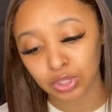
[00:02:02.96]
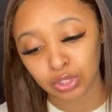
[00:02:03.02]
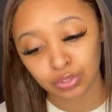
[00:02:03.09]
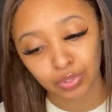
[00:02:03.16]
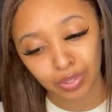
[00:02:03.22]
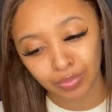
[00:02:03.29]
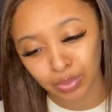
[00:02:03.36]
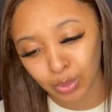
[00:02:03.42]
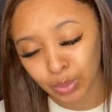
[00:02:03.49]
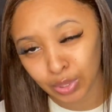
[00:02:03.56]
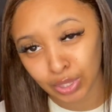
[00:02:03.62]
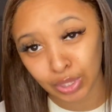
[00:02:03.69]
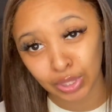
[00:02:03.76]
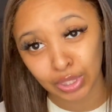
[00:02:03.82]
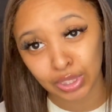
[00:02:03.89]
screen record
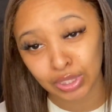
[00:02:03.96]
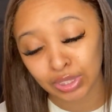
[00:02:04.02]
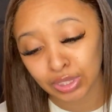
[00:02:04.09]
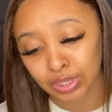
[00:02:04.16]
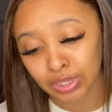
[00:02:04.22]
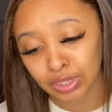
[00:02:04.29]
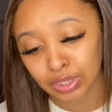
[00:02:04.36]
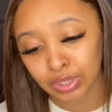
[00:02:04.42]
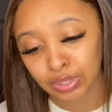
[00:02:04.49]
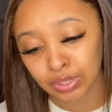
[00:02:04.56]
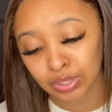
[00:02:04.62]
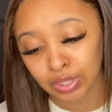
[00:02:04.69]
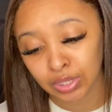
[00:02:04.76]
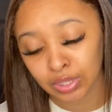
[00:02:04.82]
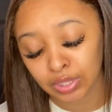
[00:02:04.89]
on this.
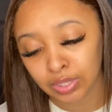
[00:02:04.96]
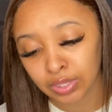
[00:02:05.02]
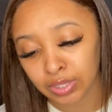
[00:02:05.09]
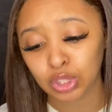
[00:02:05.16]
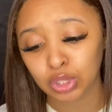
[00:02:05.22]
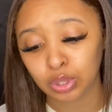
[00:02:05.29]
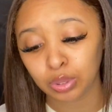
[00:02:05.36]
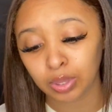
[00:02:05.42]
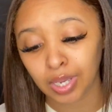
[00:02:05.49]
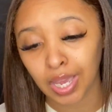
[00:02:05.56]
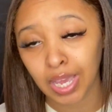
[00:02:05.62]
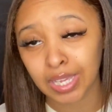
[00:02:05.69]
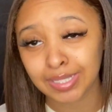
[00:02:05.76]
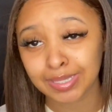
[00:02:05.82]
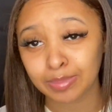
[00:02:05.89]
Show you
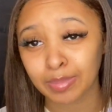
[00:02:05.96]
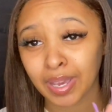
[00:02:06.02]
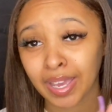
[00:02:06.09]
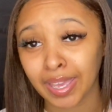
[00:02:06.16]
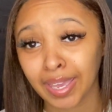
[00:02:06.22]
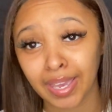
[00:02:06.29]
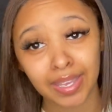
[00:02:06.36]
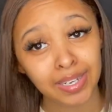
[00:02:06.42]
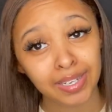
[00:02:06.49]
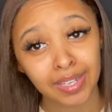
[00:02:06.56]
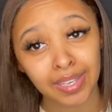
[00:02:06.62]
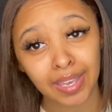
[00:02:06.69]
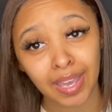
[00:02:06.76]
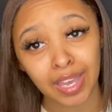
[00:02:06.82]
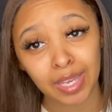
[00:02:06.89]
guys my
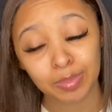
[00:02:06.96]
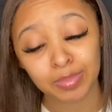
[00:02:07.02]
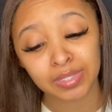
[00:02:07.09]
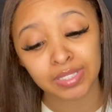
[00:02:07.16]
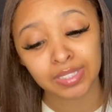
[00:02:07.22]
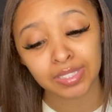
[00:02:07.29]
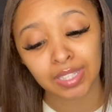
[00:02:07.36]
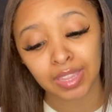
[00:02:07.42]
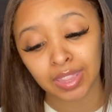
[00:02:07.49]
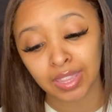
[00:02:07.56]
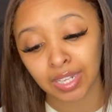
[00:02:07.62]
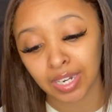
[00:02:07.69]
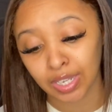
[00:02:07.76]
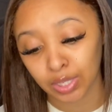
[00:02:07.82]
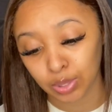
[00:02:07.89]
editing apps
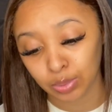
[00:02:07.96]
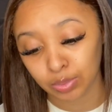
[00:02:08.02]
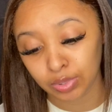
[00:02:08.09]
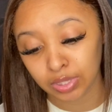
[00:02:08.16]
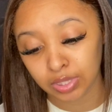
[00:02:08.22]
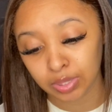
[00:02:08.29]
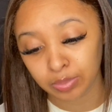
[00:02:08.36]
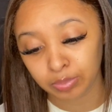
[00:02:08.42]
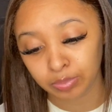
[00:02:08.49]
that I use.